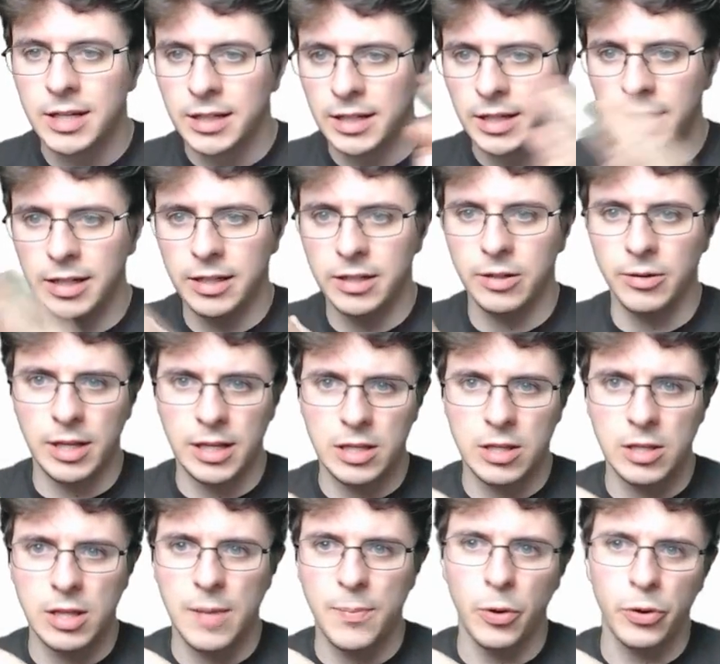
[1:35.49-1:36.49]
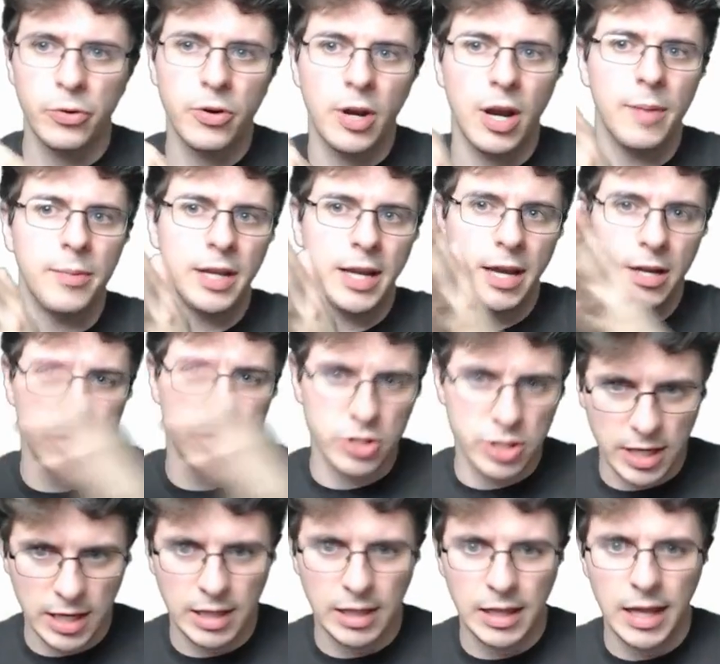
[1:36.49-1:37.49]
And you know, like they both grab and they kind of just
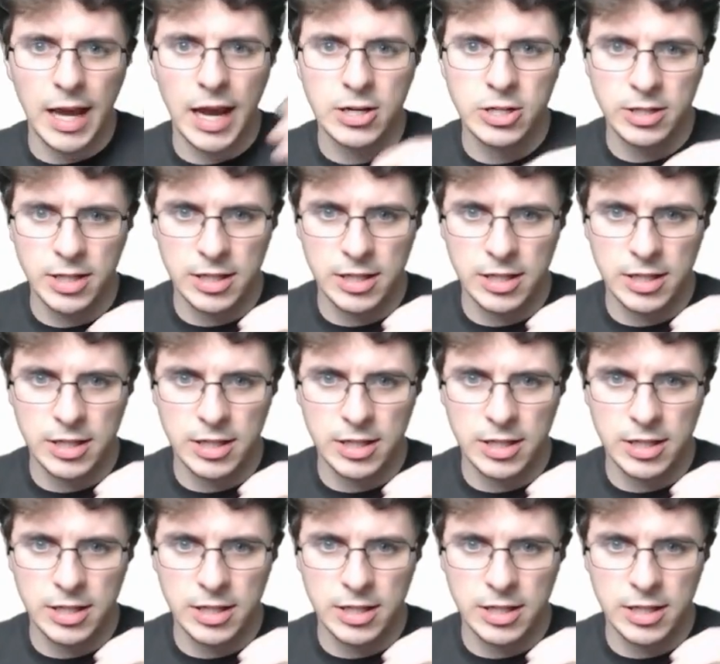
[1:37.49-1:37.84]
like clash.